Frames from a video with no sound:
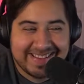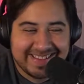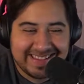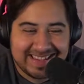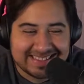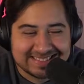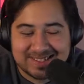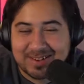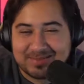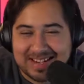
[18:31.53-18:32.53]
He just
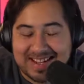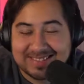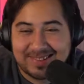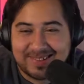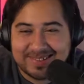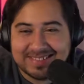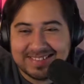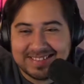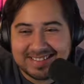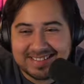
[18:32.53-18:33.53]
called him an asshole.
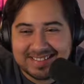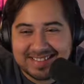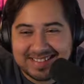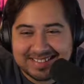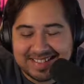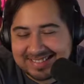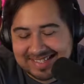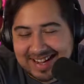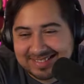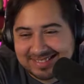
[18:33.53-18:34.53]
He's
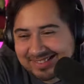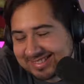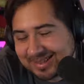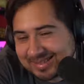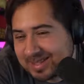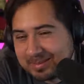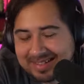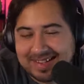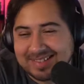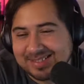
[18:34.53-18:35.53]
an asshole. He's always gonna
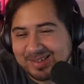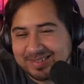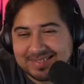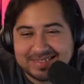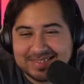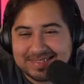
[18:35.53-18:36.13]
be an asshole.